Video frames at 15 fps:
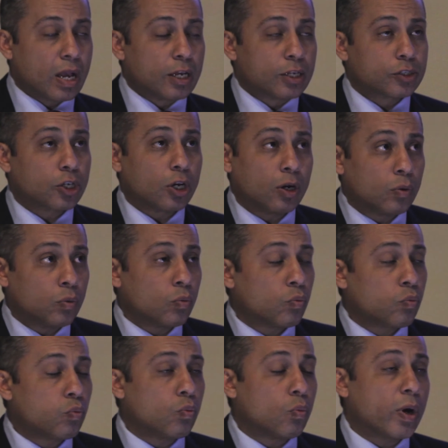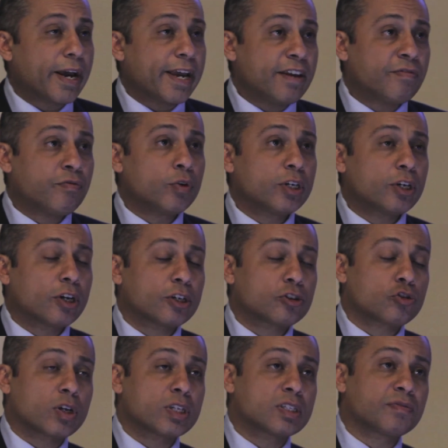So if we're going to
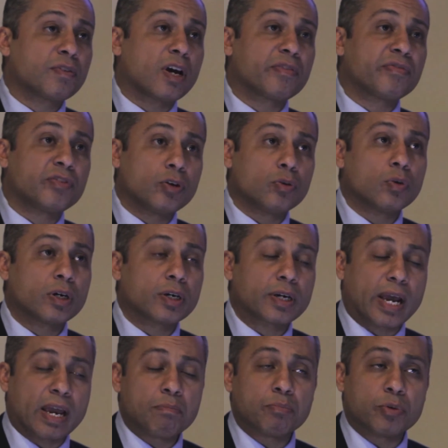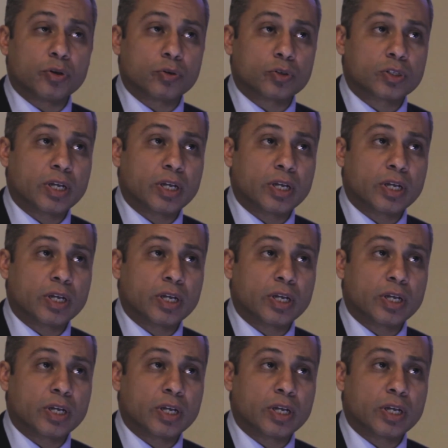transfer fewer embryos,